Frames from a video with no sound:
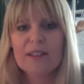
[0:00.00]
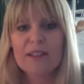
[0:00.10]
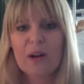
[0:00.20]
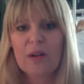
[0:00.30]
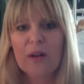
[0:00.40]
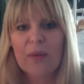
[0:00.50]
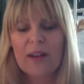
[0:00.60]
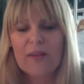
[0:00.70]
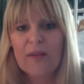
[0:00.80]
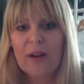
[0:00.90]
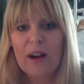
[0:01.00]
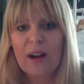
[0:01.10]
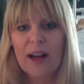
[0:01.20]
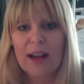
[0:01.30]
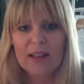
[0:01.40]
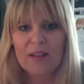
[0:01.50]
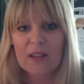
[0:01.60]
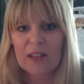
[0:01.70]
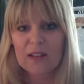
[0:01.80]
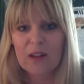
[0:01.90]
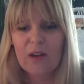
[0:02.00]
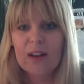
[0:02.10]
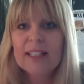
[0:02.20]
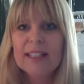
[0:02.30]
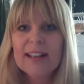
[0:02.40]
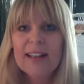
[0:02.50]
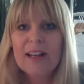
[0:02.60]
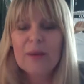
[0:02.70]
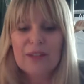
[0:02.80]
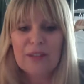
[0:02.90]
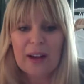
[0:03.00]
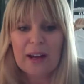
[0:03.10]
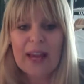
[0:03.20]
So, and we have SUV. So it was fun.